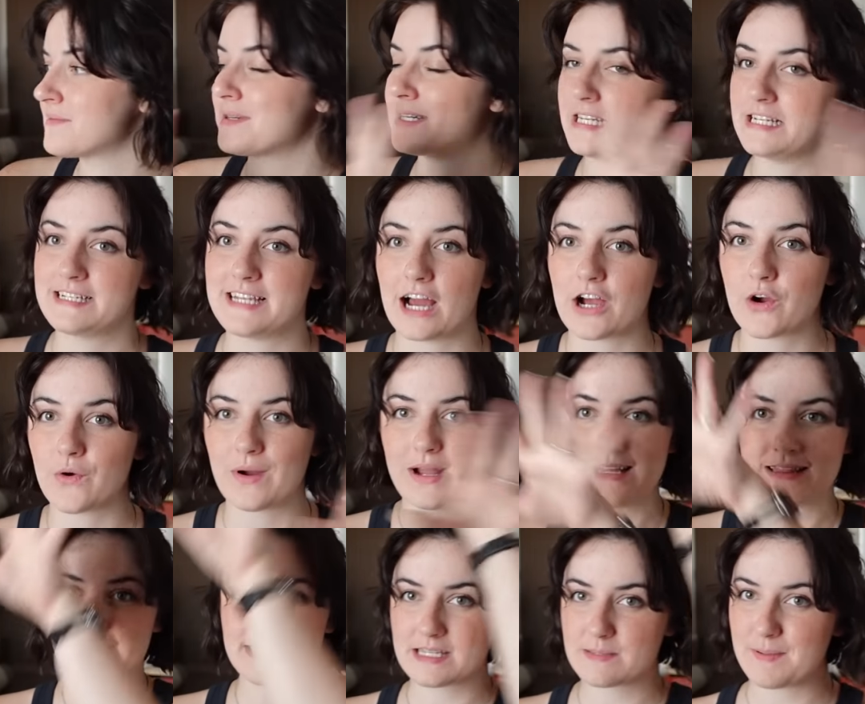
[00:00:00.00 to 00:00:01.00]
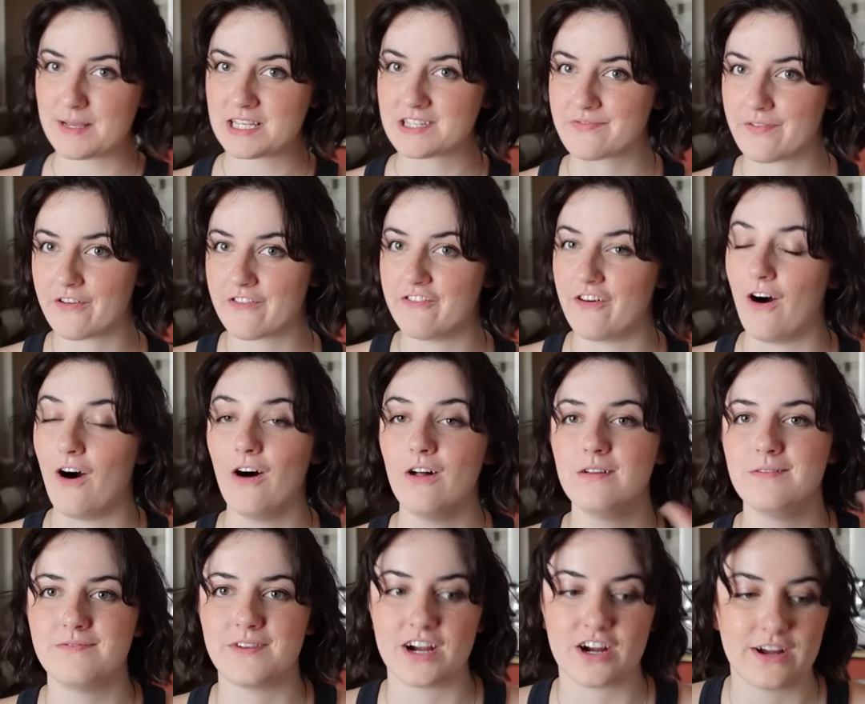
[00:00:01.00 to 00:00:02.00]
I'm gonna decorate the space for
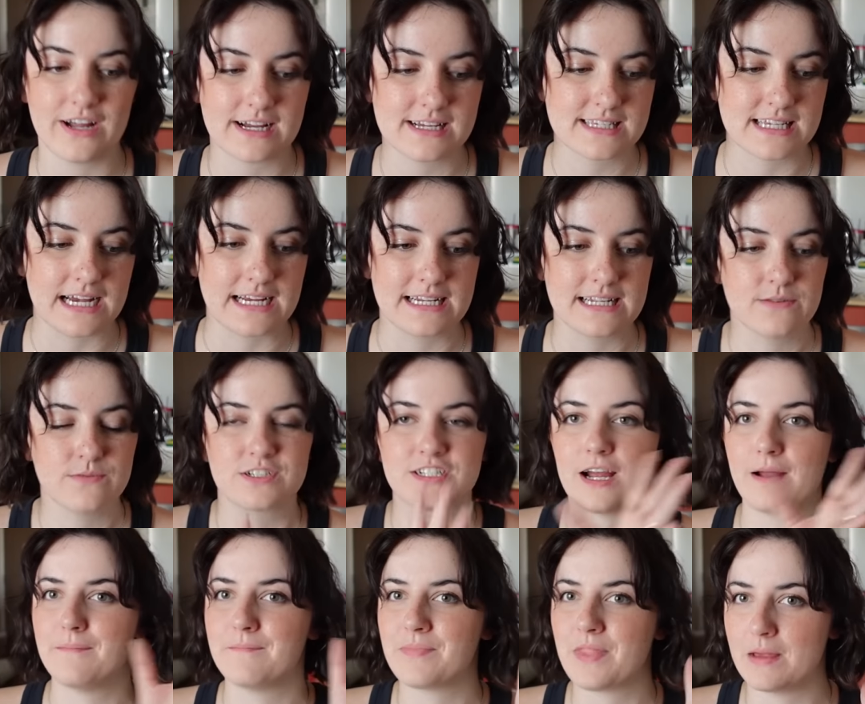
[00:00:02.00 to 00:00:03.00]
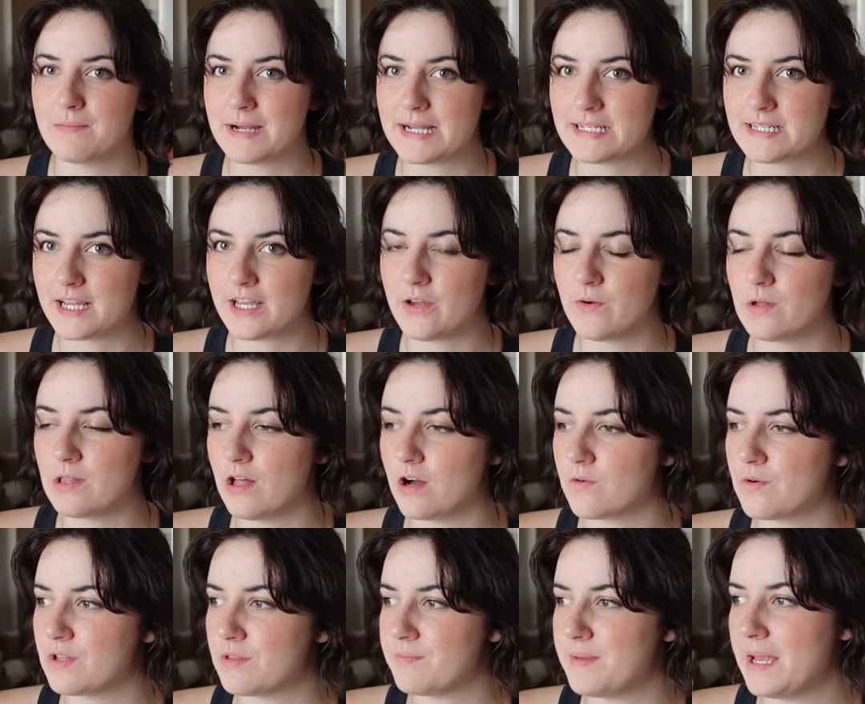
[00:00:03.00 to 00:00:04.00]
fall. I'm very excited, which I, I might take you
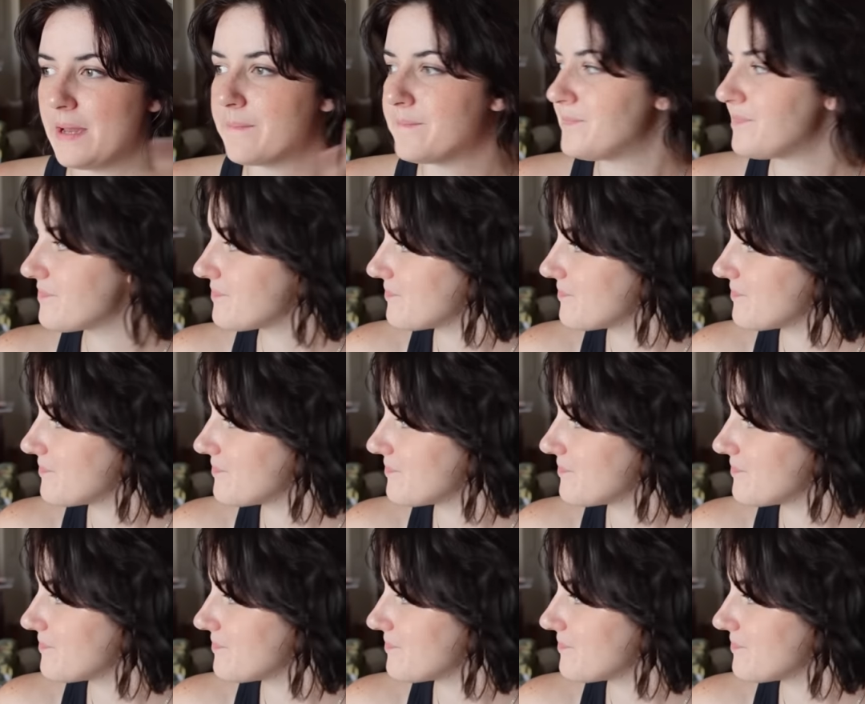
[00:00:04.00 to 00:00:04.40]
along with me.